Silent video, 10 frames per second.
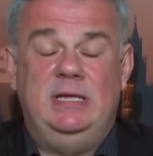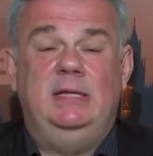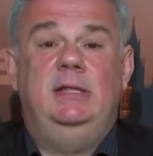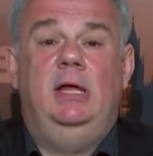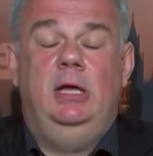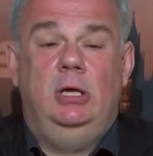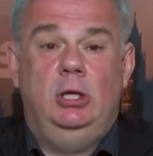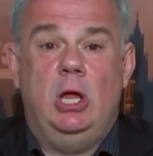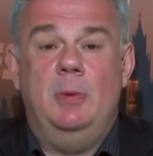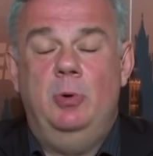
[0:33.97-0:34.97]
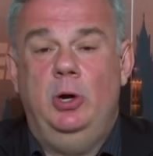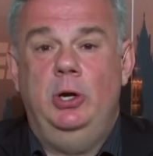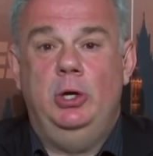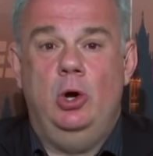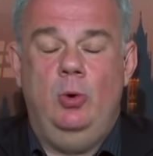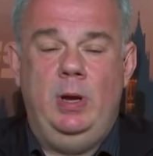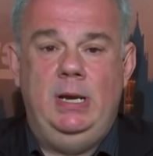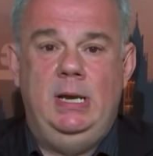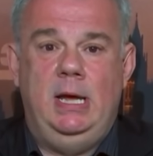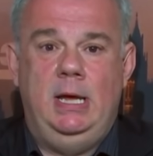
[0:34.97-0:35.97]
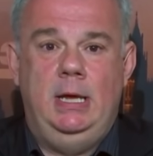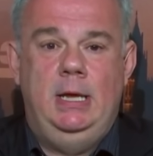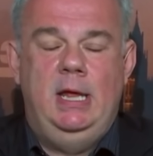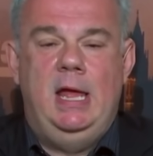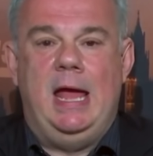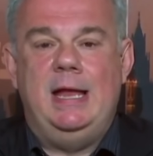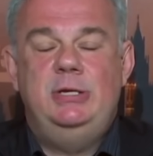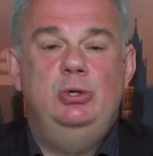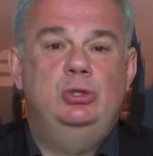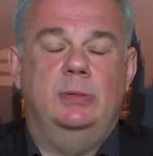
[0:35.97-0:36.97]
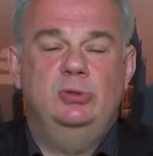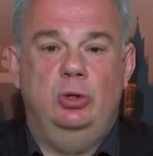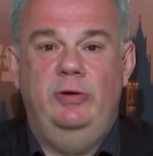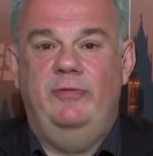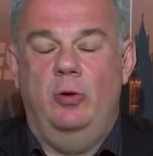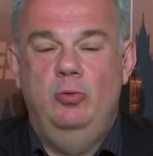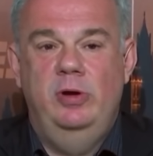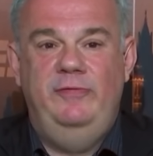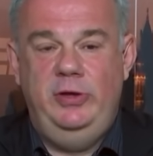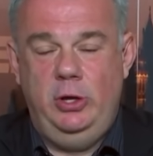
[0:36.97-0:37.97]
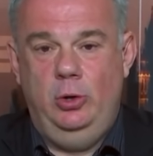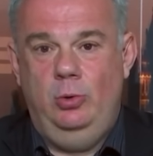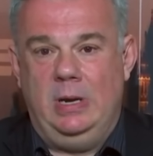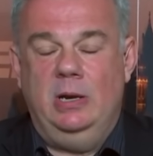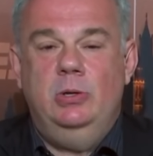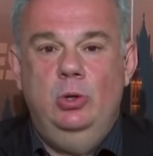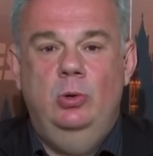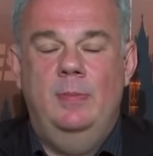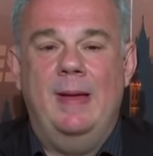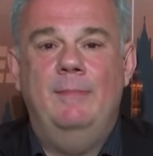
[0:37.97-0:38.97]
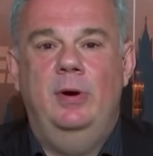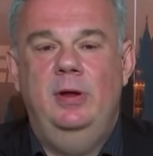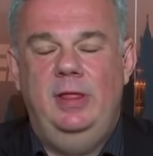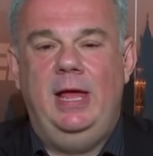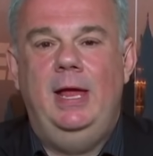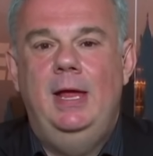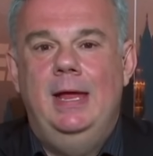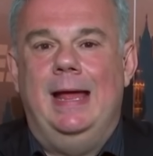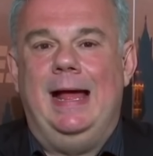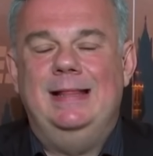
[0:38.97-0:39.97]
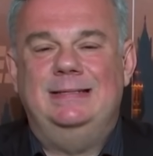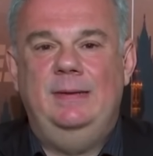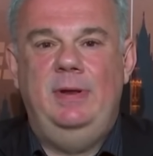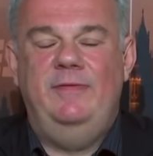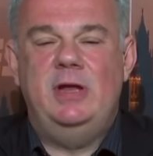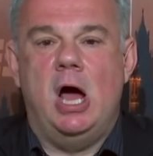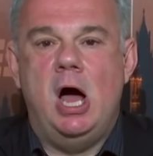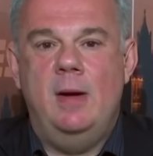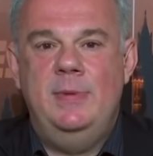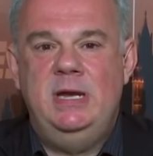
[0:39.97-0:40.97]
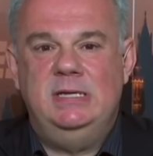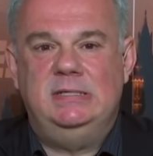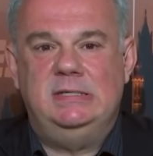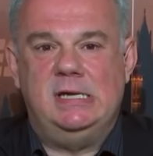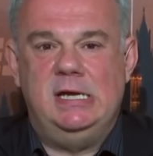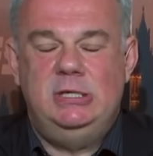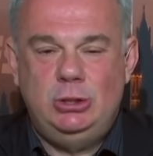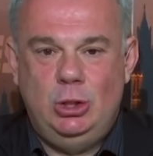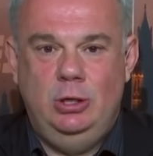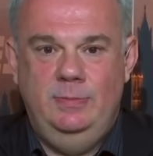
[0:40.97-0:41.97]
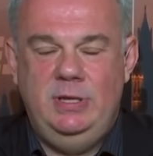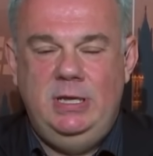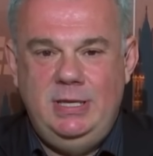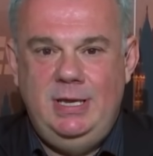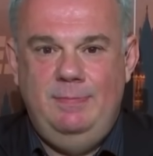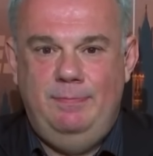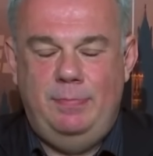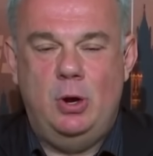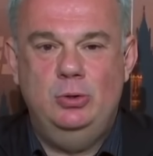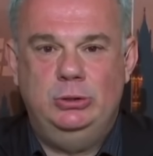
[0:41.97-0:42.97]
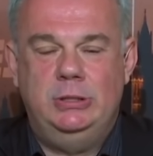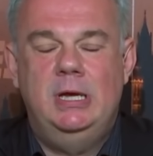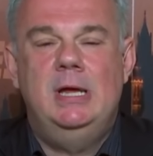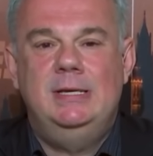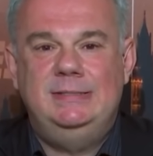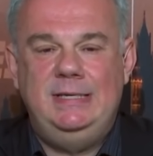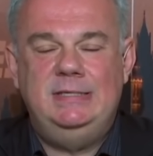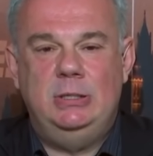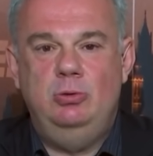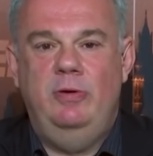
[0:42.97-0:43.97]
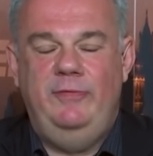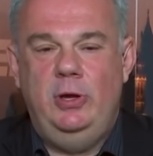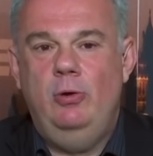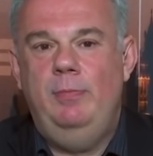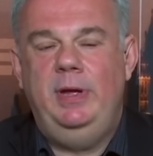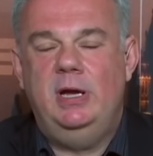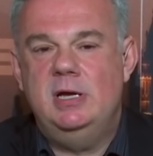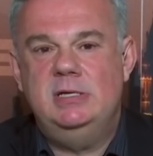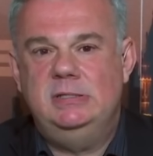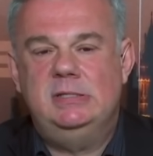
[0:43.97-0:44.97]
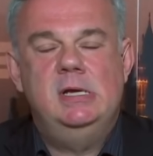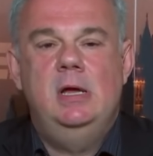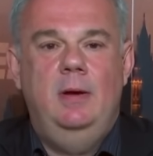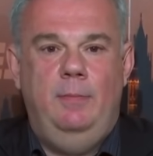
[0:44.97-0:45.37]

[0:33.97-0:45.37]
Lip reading: was that the club were going to go and do some sort of review. Now, you'll remember that that's a bit of an ominous term, the post-season review, because